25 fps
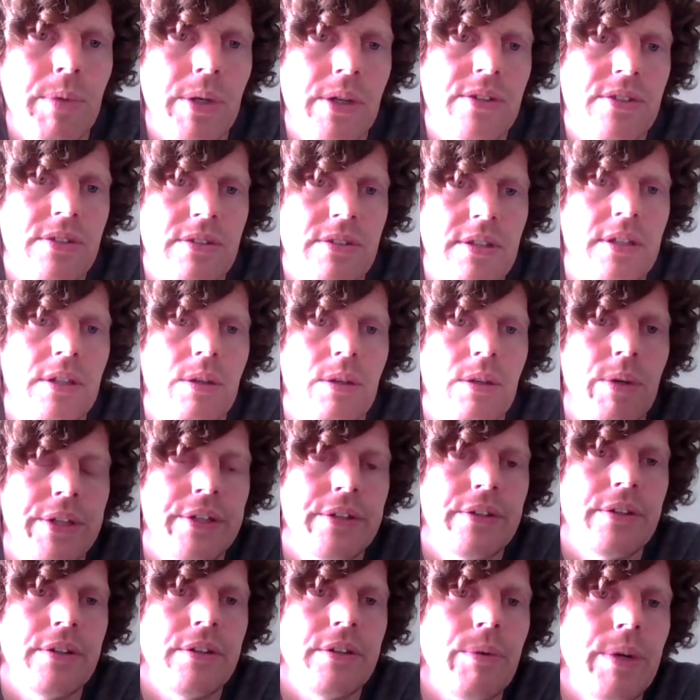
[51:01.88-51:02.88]
because, you know, when
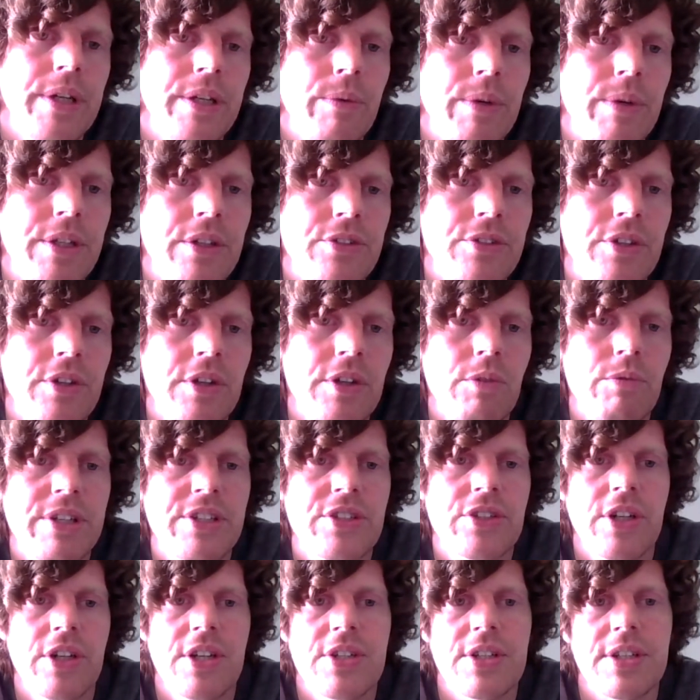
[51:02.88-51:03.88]
you're, when you're doing
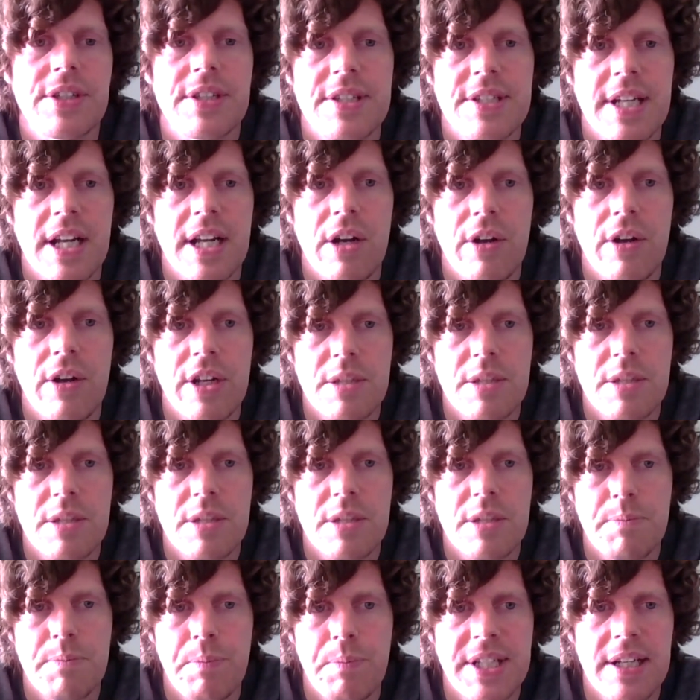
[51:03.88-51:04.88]
research in this area,
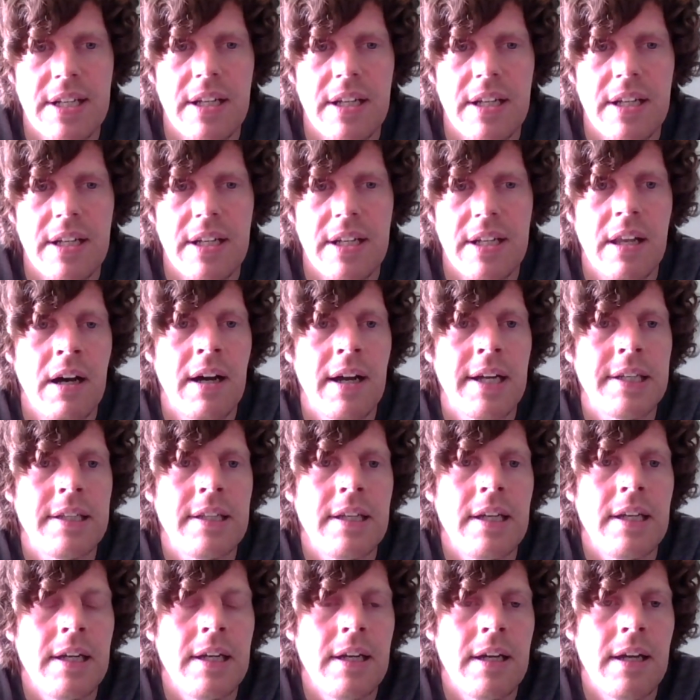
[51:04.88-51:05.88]
particularly
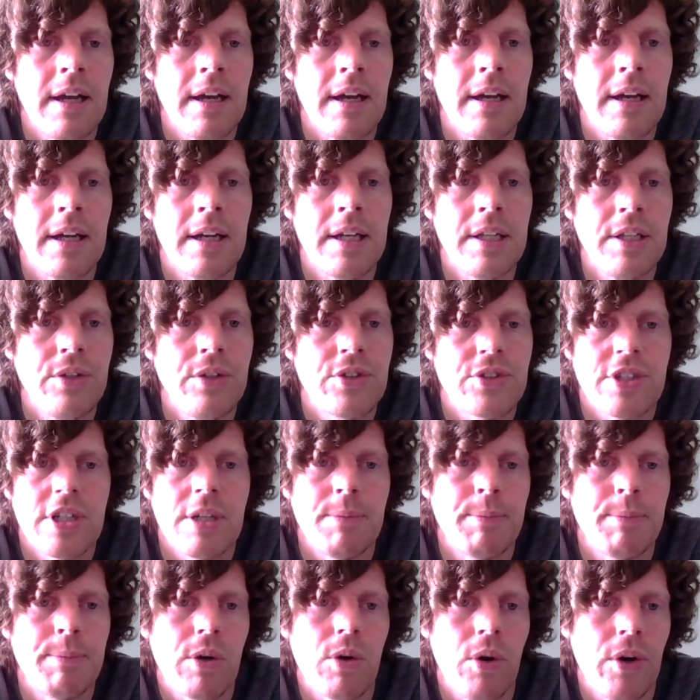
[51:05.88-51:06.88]
online, uh, you just
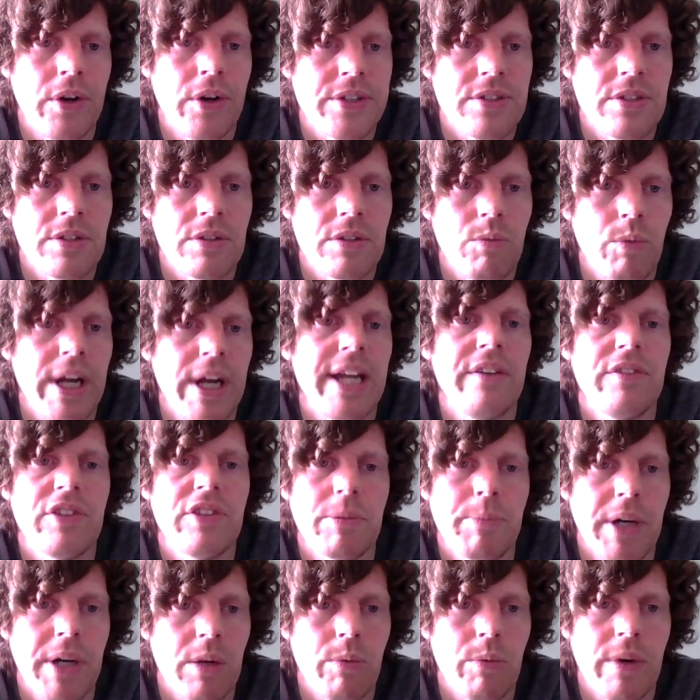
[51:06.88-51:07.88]
come across waves
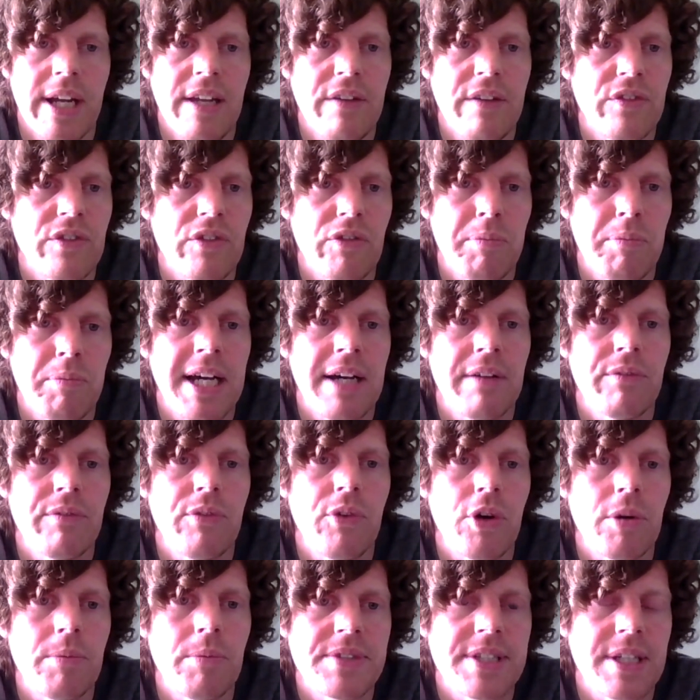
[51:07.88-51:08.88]
upon waves of
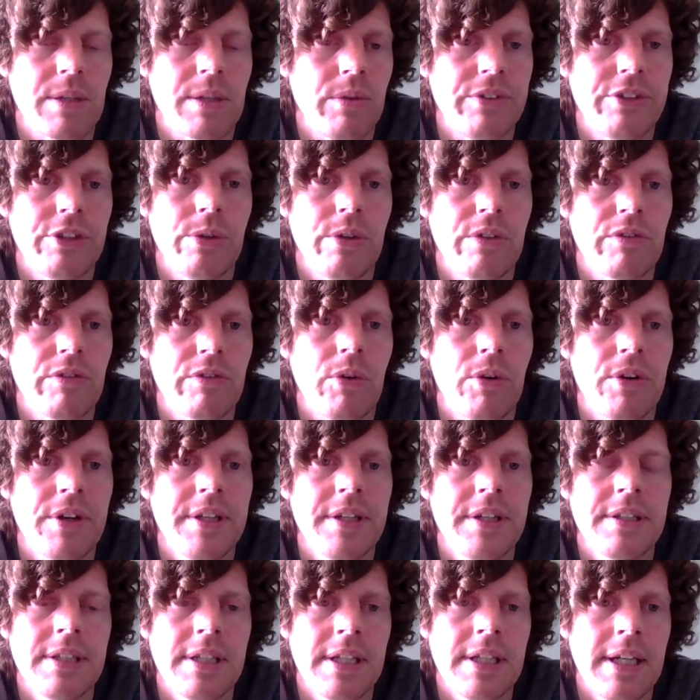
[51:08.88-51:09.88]
platforms that will do it for
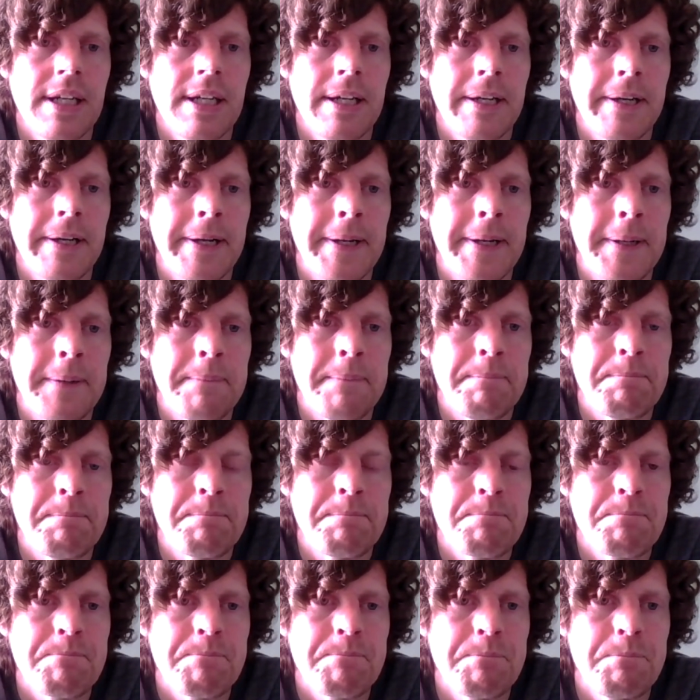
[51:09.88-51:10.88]
you. Um,
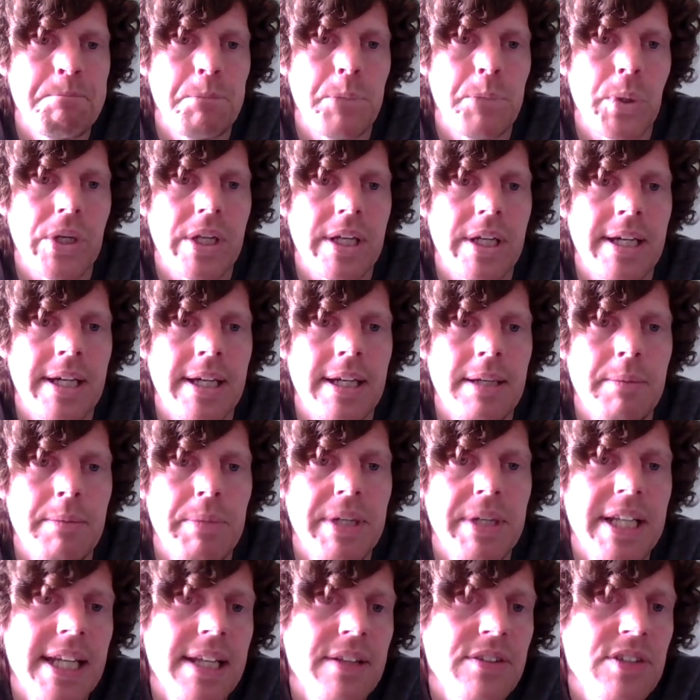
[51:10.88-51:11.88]
but, uh,
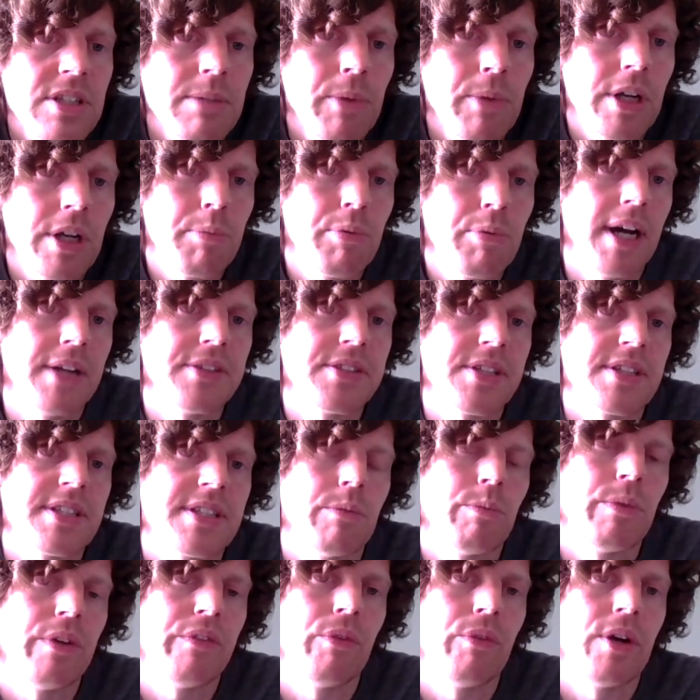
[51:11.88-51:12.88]
but in some other projects
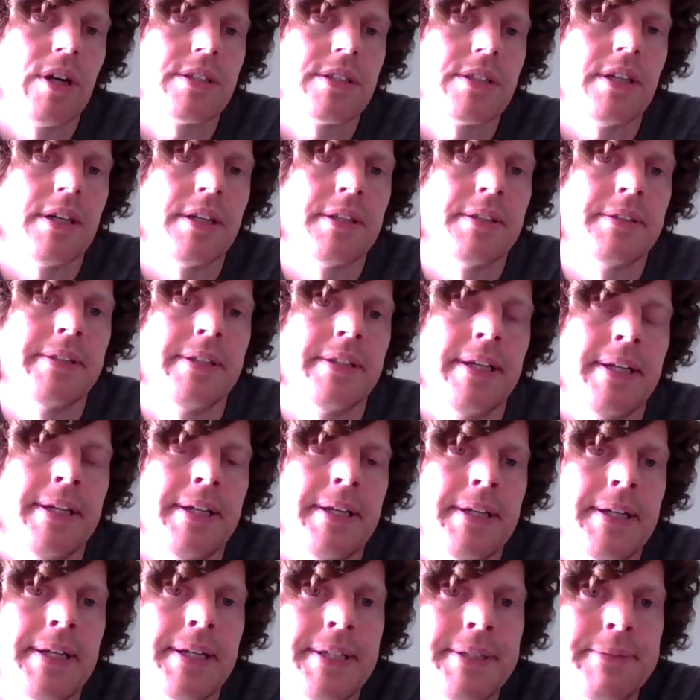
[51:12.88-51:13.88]
that we've worked on,
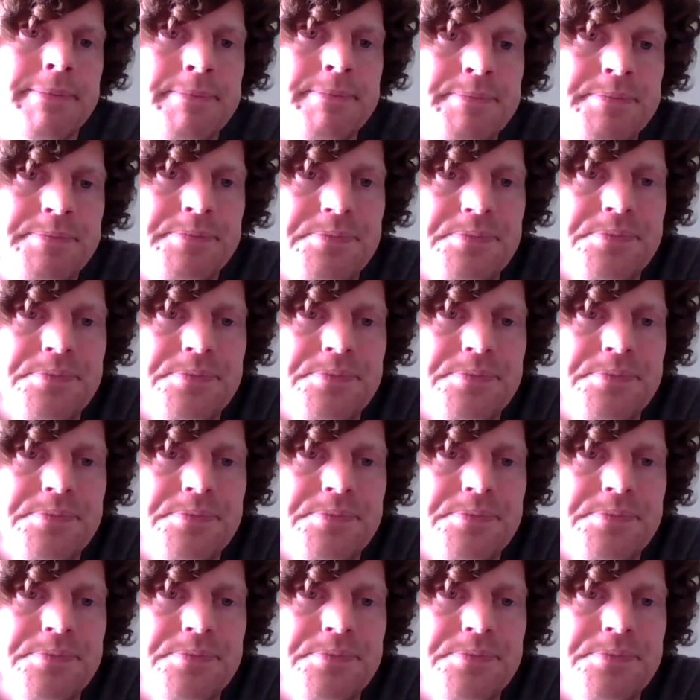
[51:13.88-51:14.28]
um,